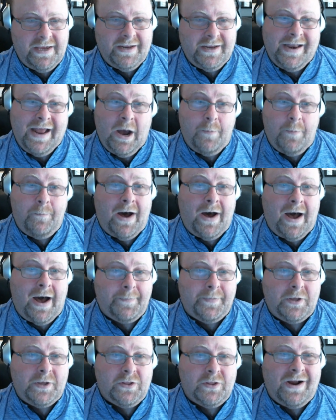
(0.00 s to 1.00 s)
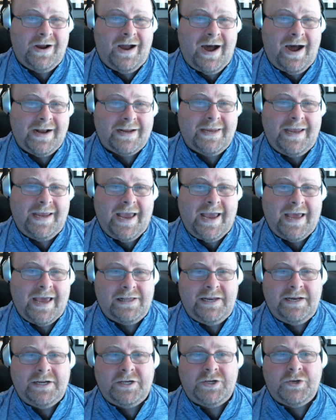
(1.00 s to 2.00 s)
Now, popular hockey
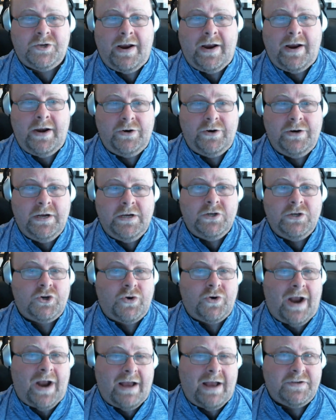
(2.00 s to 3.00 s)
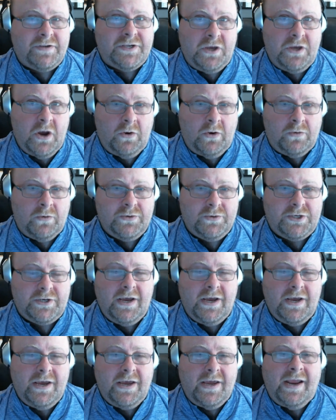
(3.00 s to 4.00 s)
analytics writer Travis Yost
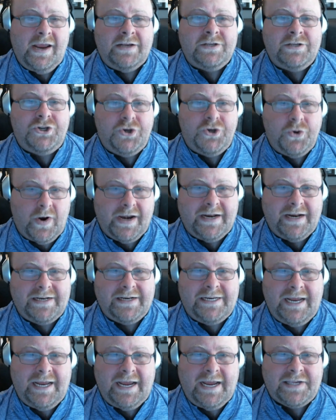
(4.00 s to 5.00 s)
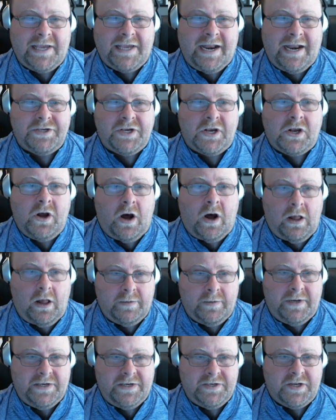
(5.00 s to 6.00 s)
is joining TSN as a
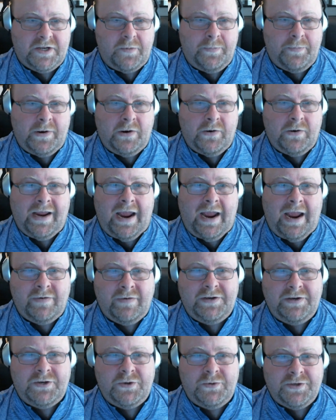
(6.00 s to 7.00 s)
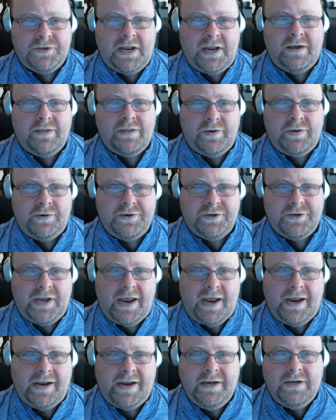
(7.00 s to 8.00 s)
columnist, appearing every Tuesday and
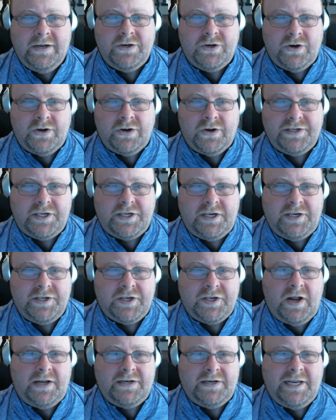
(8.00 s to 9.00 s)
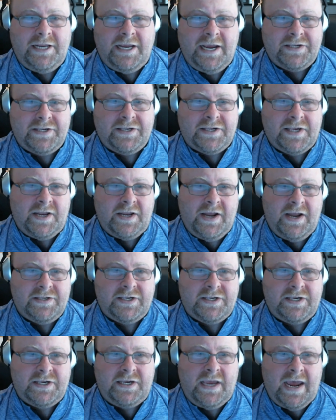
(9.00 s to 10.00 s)
Thursday during the season on
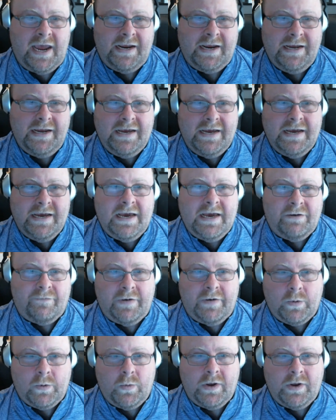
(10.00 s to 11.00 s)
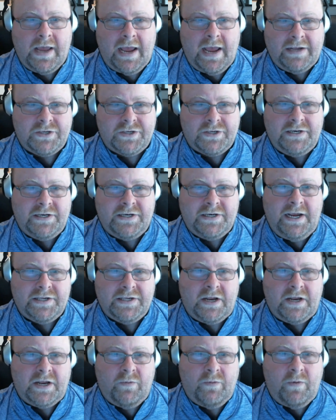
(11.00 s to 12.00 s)
TSN.ca and a frequent guest on
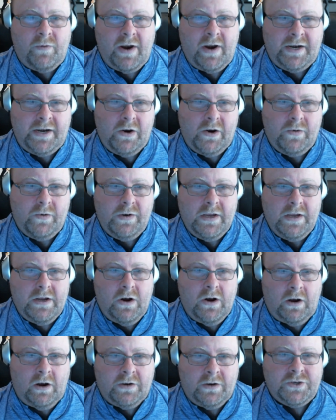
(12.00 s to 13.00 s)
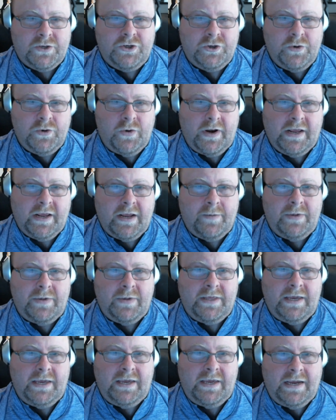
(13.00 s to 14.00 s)
TSN Radio. Also joining him
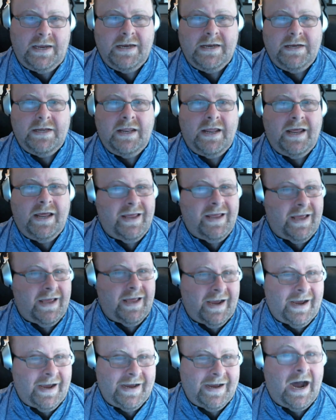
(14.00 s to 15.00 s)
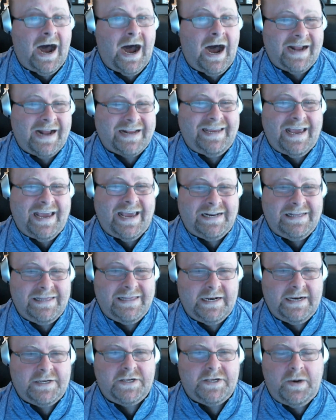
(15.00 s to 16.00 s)
in the hockey
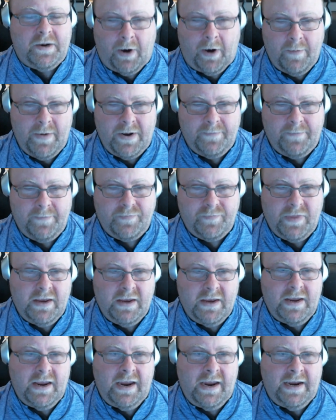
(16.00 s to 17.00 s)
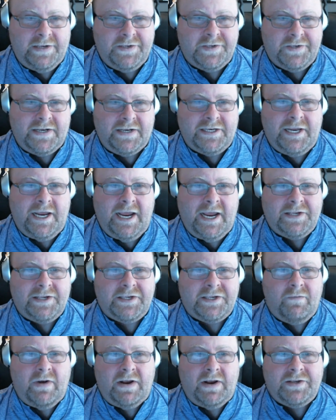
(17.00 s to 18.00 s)
analytics department is
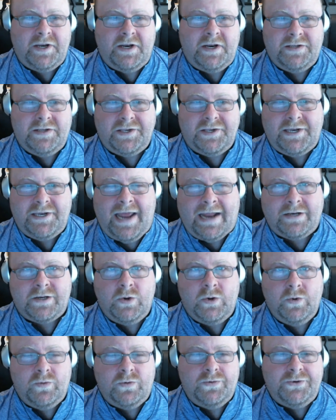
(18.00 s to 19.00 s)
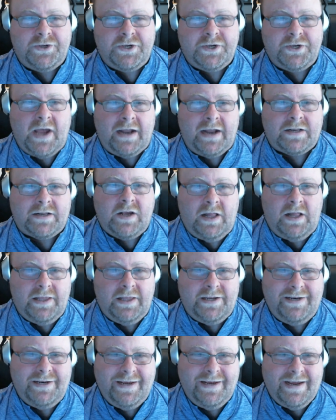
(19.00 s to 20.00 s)
TSN resident stat guru Scott
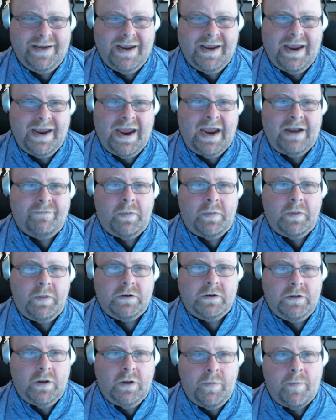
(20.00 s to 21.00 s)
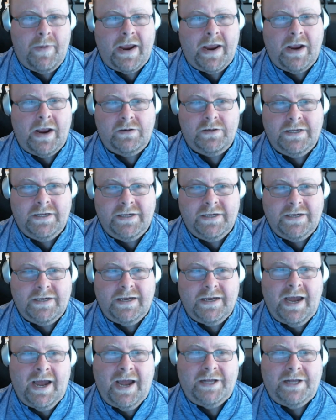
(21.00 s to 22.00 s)
Cullen, and from the Globe and Mail,
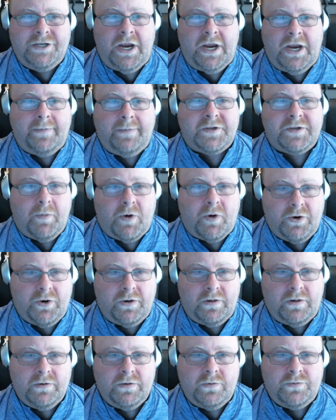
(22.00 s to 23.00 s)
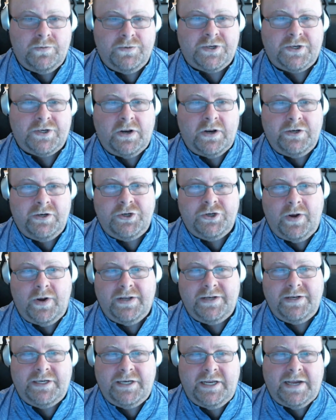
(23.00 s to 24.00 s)
James Myrtle, who's going to
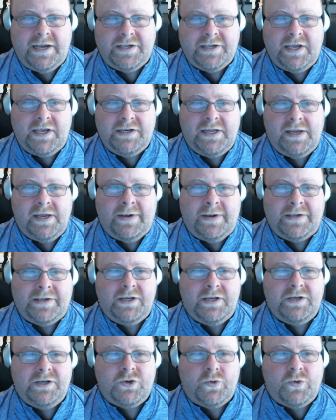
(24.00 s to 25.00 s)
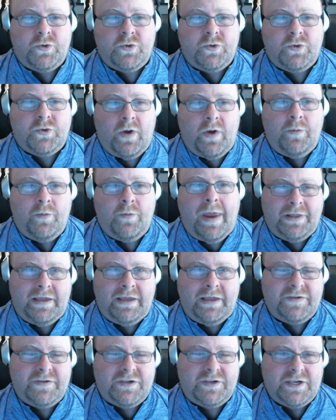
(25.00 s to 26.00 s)
join TSN team as a Toronto
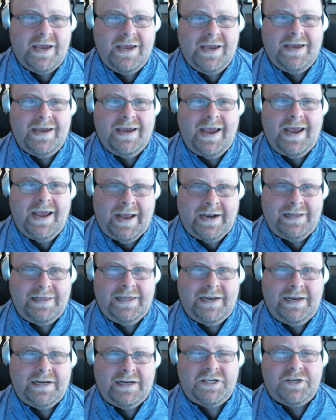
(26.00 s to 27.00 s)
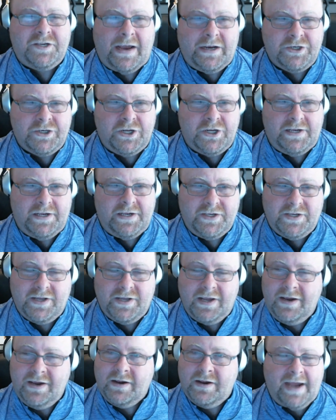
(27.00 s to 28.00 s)
Maple Leafs analytics
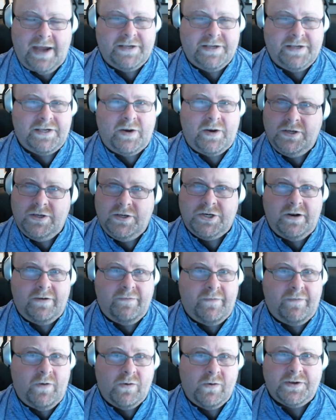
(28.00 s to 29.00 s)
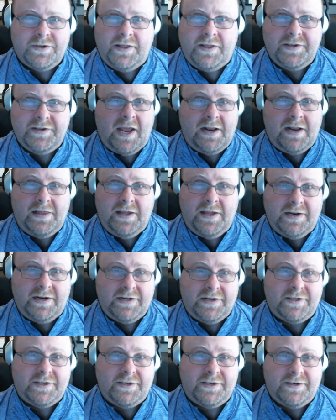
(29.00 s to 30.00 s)
specialist. Guys, I really should have focused on this
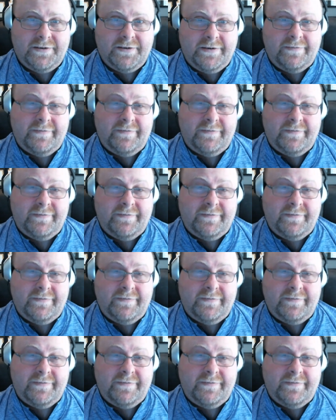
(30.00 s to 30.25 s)
analytics